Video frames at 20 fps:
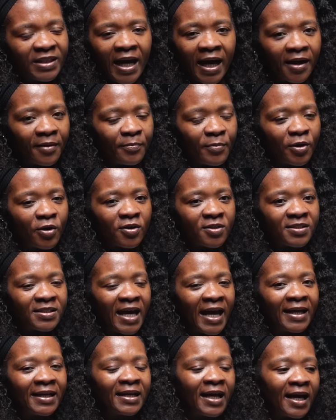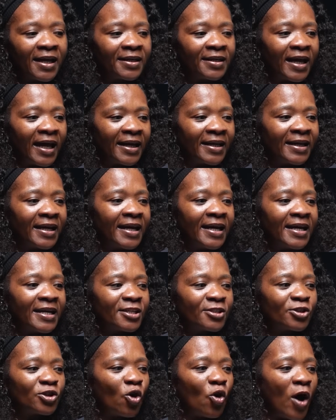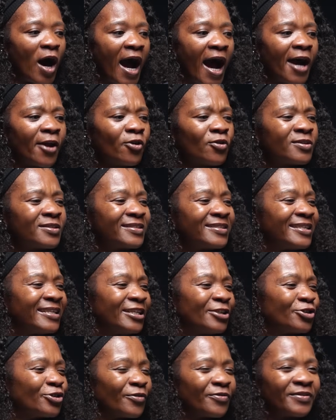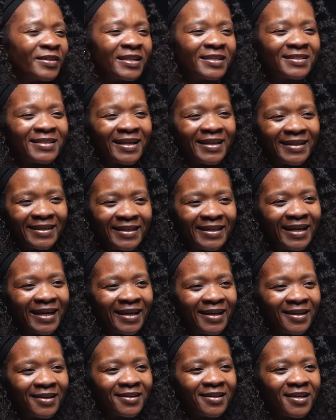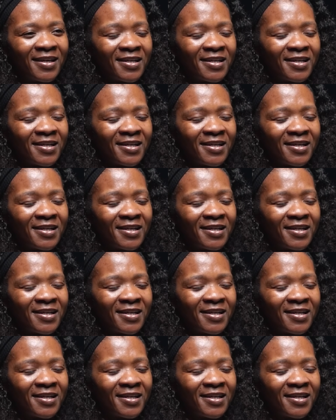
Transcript: Yeah, because and so I don't teach of things I hear.